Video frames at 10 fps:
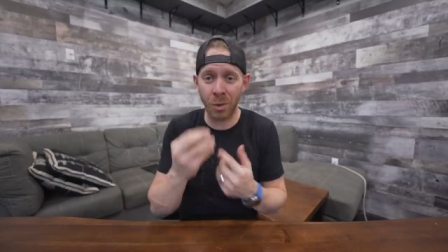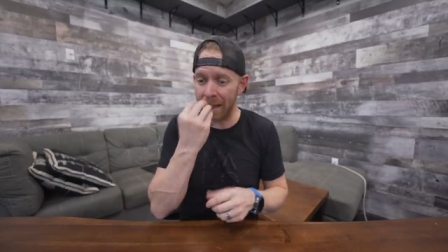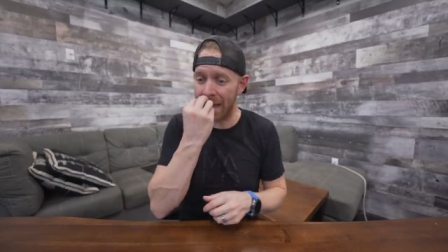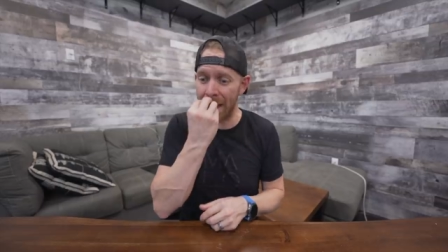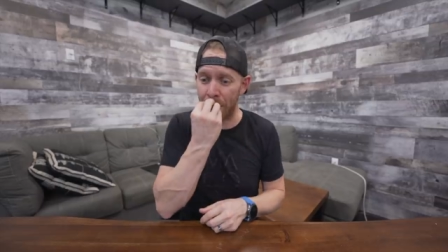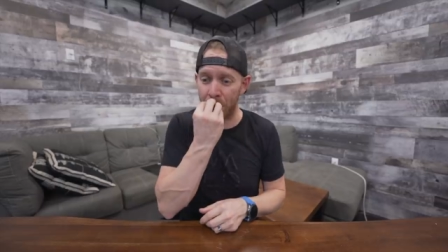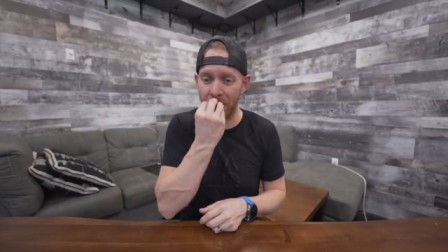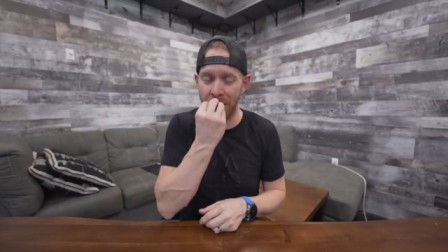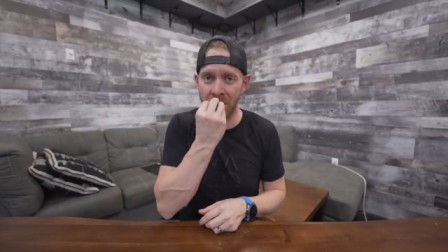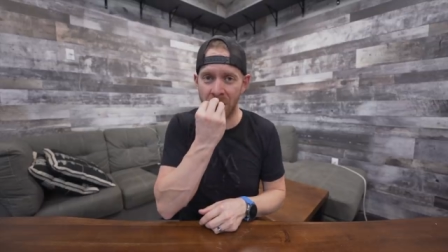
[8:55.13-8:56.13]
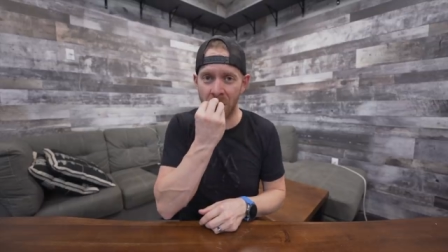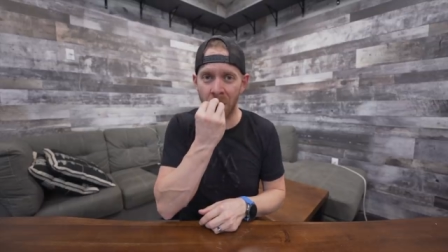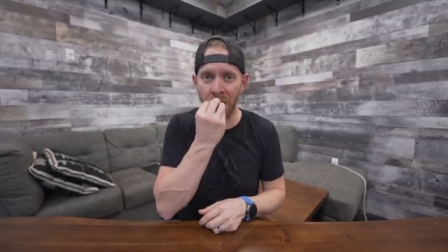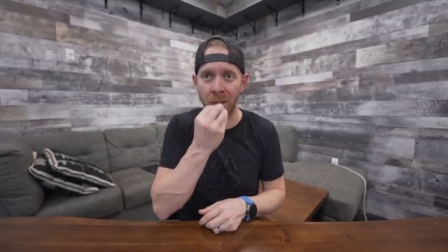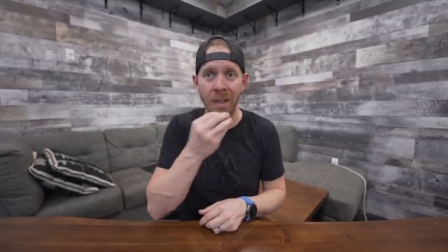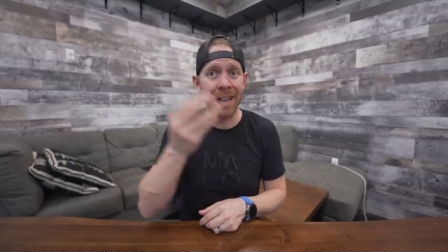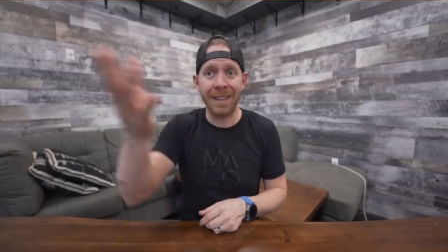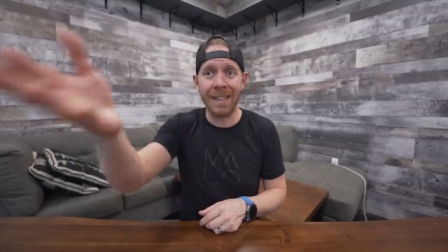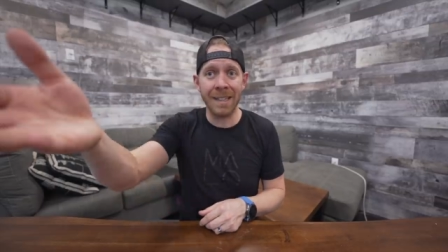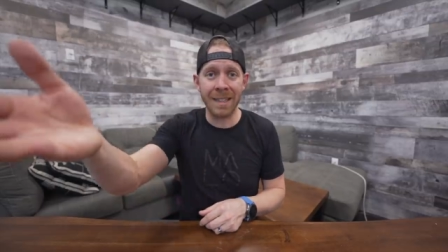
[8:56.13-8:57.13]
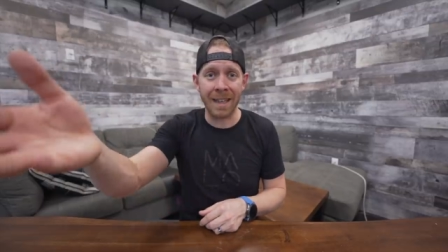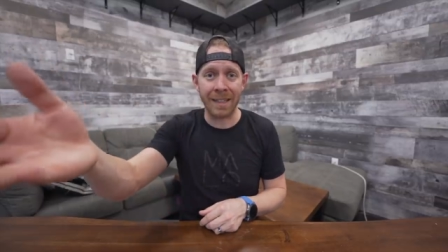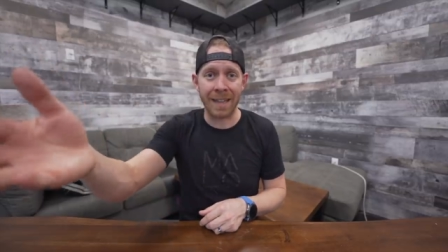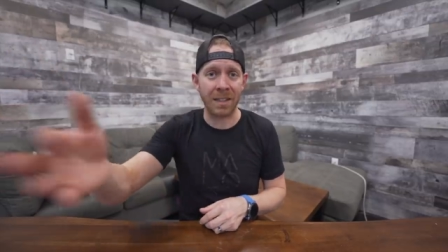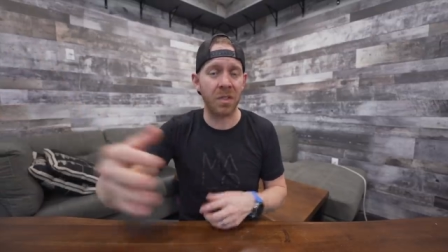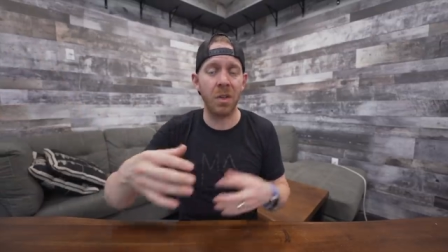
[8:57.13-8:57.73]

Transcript: a lab with the snorkel, the INSCYD test,